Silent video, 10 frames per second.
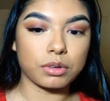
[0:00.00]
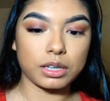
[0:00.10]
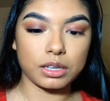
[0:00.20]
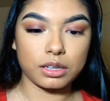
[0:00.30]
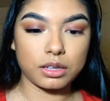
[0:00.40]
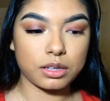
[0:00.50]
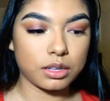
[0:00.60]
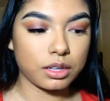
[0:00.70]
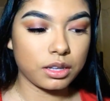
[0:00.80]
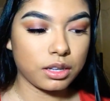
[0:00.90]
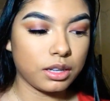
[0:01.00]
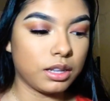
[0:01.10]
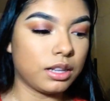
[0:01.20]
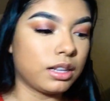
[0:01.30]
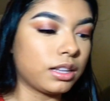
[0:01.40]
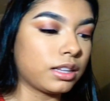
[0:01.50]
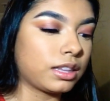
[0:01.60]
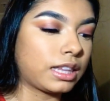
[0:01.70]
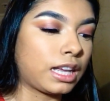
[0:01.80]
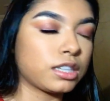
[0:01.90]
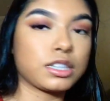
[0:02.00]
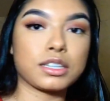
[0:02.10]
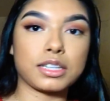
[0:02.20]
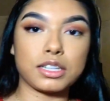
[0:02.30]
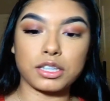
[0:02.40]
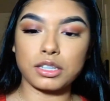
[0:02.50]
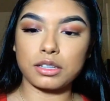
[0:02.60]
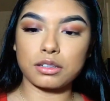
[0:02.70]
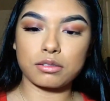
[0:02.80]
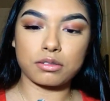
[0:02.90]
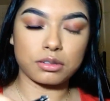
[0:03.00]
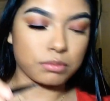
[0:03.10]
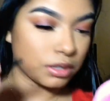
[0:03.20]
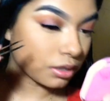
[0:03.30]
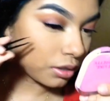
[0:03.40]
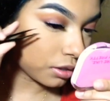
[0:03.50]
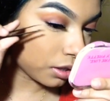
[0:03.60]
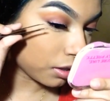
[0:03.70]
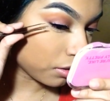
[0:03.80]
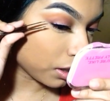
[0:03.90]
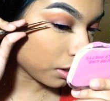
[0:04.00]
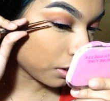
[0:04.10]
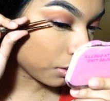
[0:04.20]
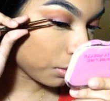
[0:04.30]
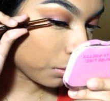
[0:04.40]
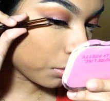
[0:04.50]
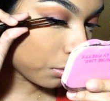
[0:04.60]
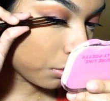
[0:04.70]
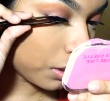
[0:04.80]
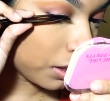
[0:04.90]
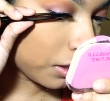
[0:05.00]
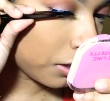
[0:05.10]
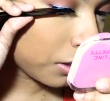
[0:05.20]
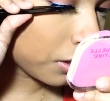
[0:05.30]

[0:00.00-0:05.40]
with lash extensions just because I don't like other people doing